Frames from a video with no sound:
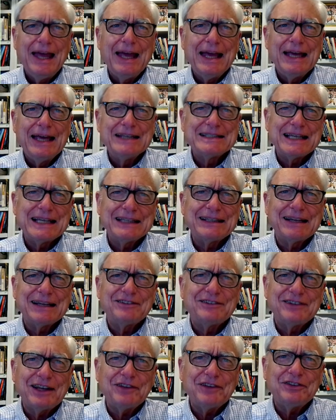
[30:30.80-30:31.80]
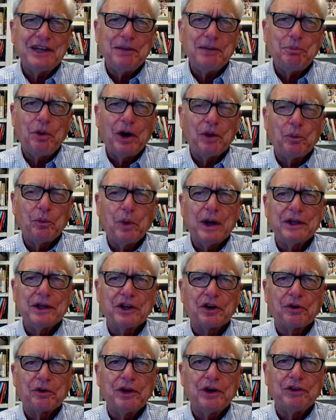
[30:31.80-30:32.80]
It says that 60.1
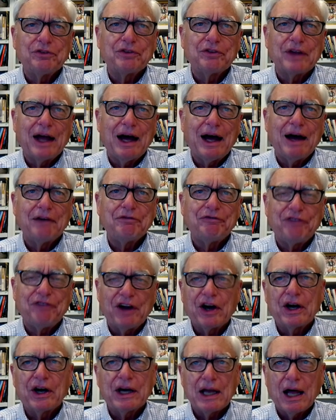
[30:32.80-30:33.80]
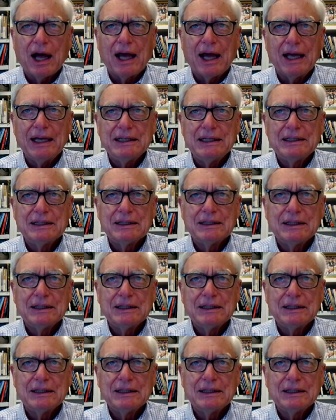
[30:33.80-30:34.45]
degrees Fahrenheit,